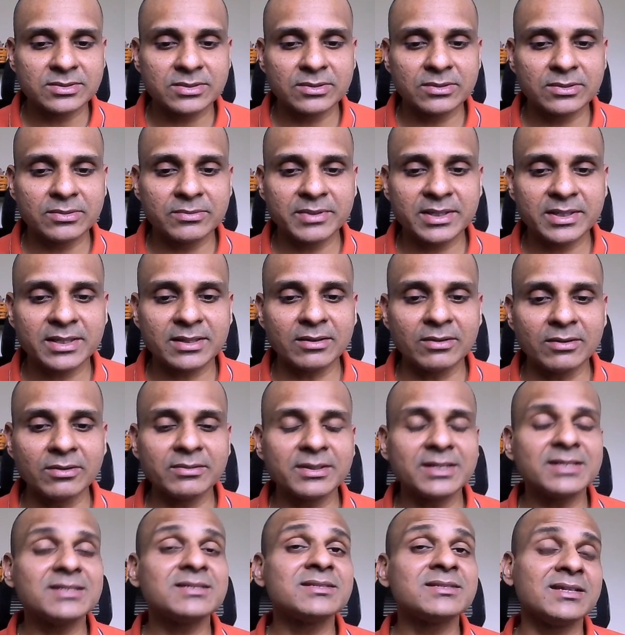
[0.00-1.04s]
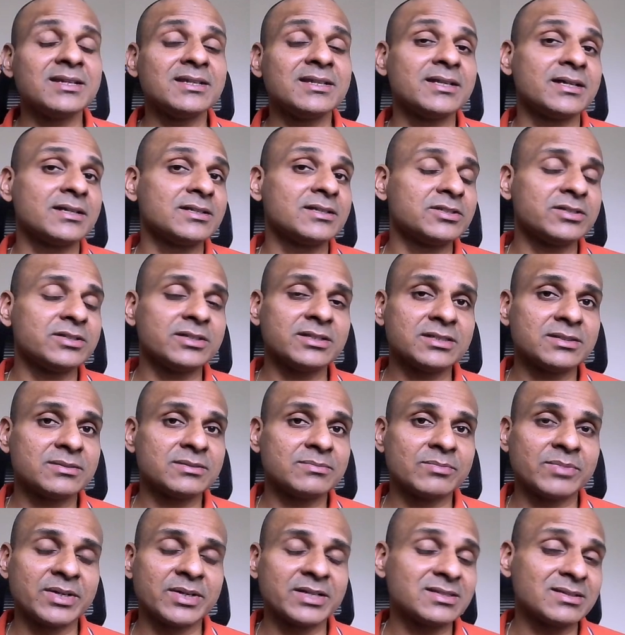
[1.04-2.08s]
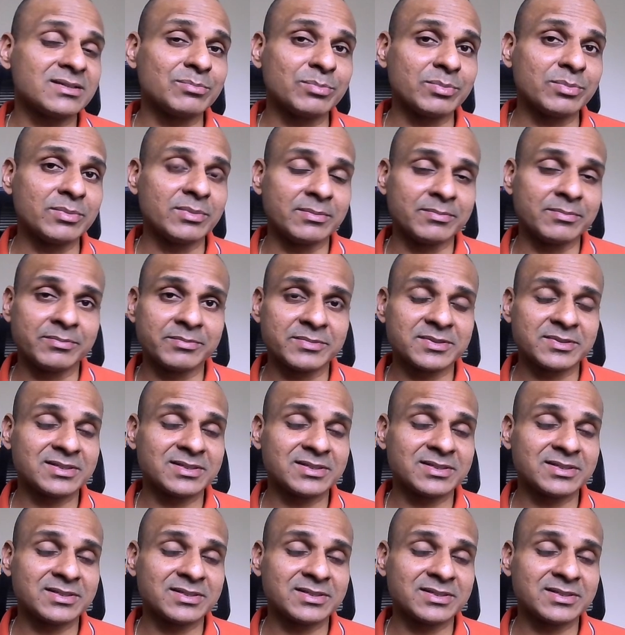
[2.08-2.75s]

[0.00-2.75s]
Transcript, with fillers: So we can already see that just by sim